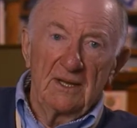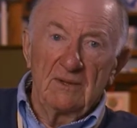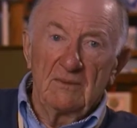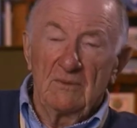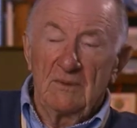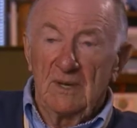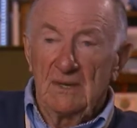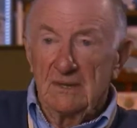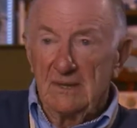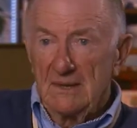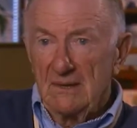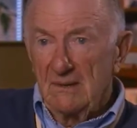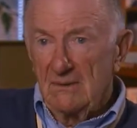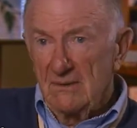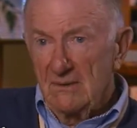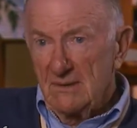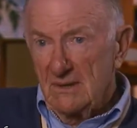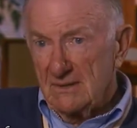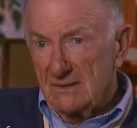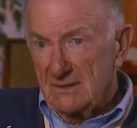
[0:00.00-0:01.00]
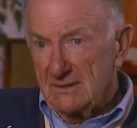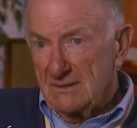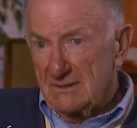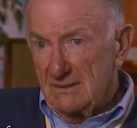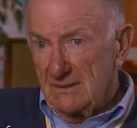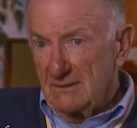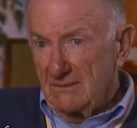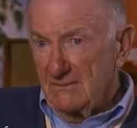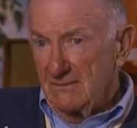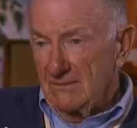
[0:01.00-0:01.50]
Well, the
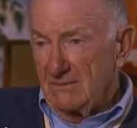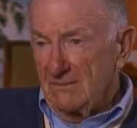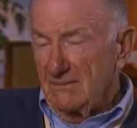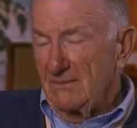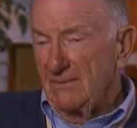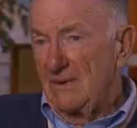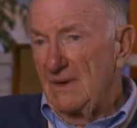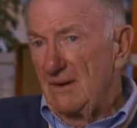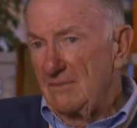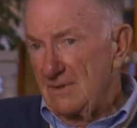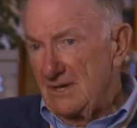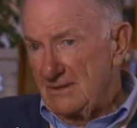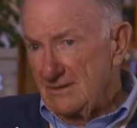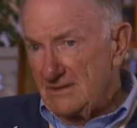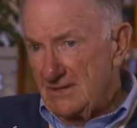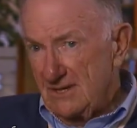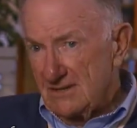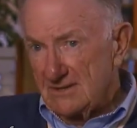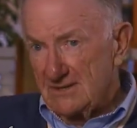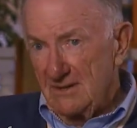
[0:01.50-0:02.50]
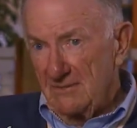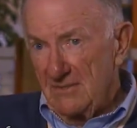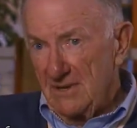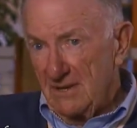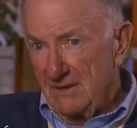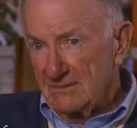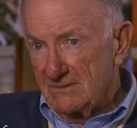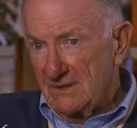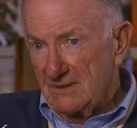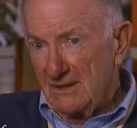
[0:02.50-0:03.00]
orchestra, I mean, just
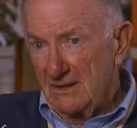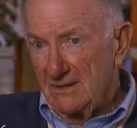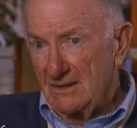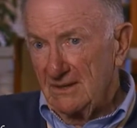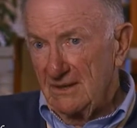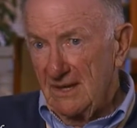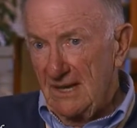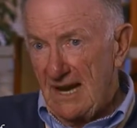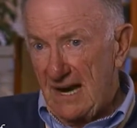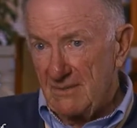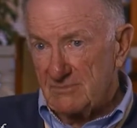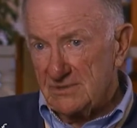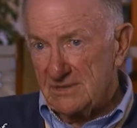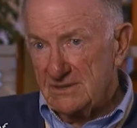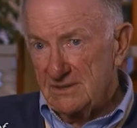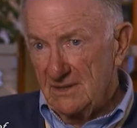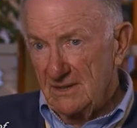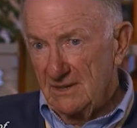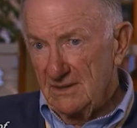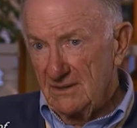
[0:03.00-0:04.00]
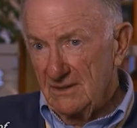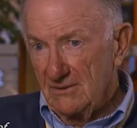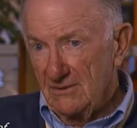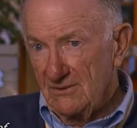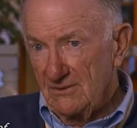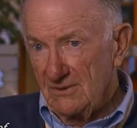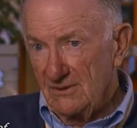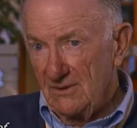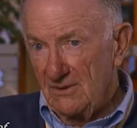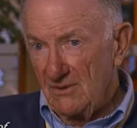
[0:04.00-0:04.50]
about collapsed.
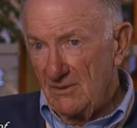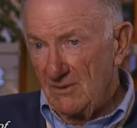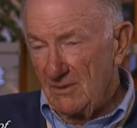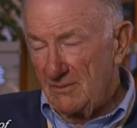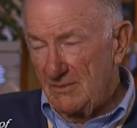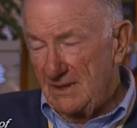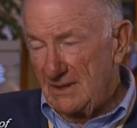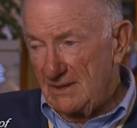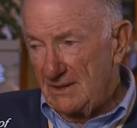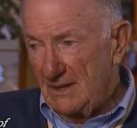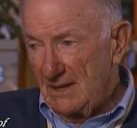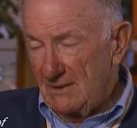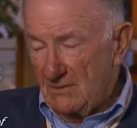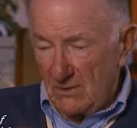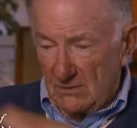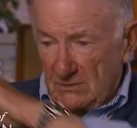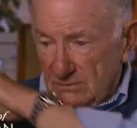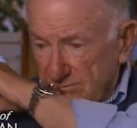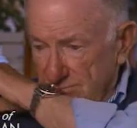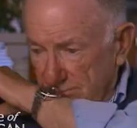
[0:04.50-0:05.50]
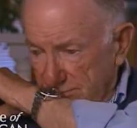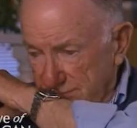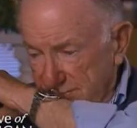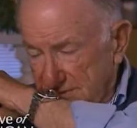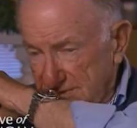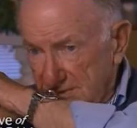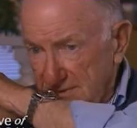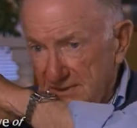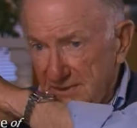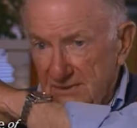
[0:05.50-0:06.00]
You know, I mean, they all
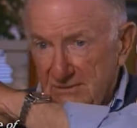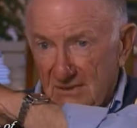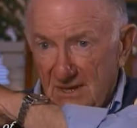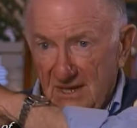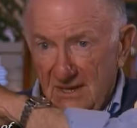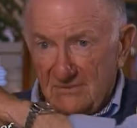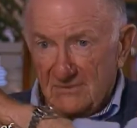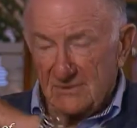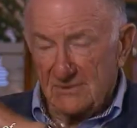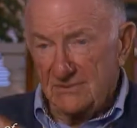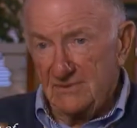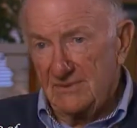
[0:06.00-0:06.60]
laughed.